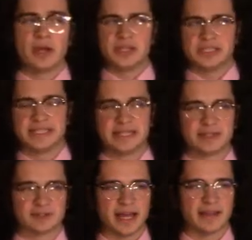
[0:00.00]
seen in
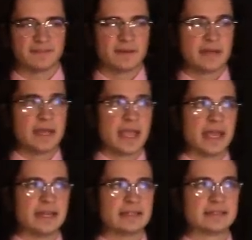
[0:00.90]
your life.
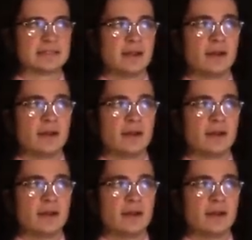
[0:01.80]
It is